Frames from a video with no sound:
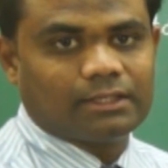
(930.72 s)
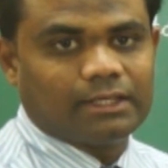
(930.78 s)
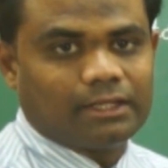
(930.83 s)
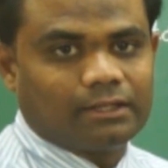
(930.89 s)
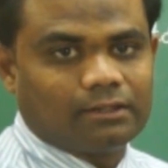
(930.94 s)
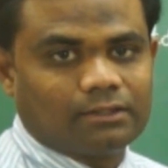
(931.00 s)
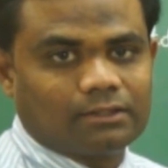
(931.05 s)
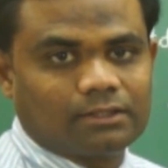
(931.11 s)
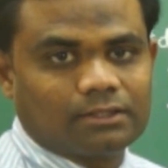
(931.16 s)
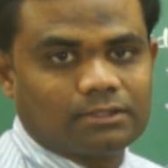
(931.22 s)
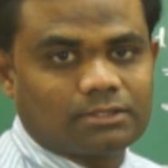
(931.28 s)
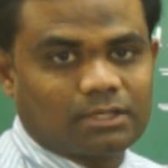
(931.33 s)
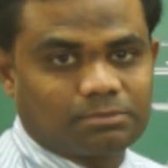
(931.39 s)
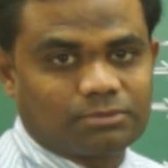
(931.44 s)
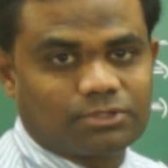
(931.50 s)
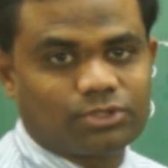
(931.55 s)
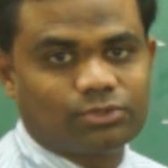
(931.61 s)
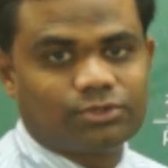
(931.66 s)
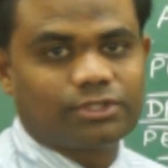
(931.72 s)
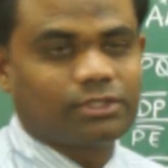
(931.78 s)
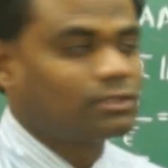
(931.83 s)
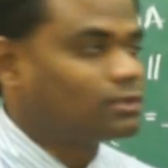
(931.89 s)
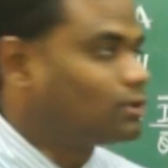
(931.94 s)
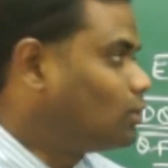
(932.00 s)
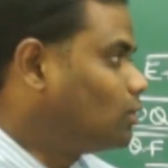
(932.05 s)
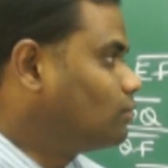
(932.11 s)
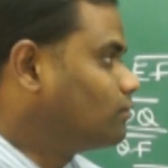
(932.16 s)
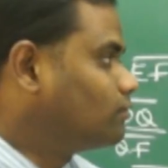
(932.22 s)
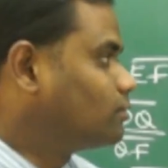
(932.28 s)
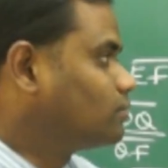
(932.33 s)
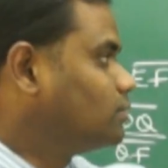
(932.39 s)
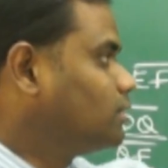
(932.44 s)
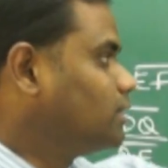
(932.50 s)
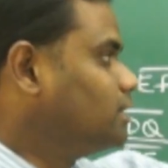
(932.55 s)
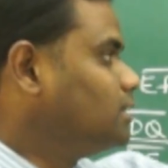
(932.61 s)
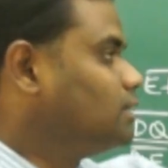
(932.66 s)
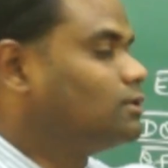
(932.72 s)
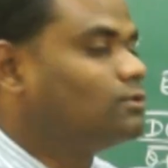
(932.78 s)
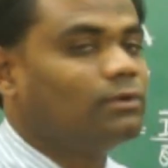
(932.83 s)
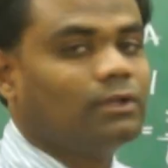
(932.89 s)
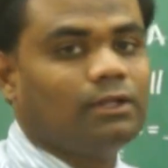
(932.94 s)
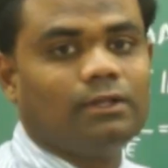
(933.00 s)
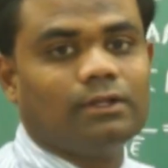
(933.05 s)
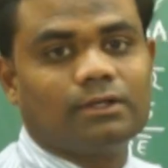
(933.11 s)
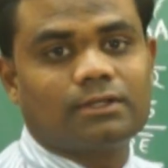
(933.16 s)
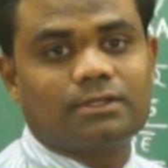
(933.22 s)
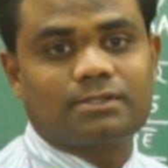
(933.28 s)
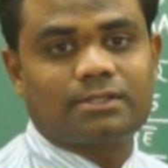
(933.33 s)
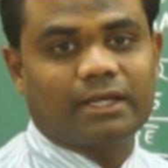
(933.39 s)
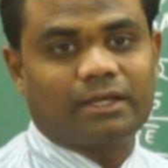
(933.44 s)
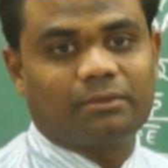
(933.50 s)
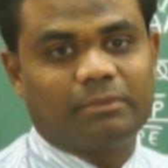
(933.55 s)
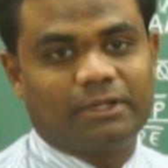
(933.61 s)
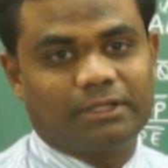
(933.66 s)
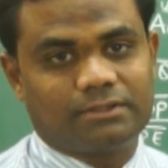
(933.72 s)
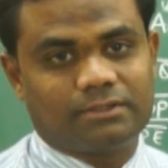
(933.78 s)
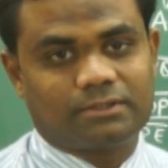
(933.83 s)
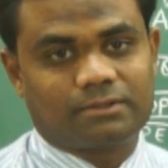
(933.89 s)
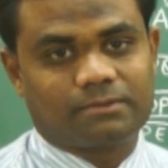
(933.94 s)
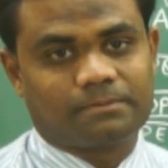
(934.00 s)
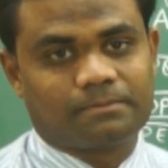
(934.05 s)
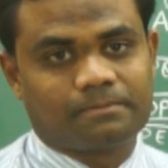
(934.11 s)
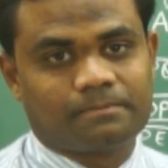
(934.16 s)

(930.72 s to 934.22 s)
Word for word: in substitution of the equal segments.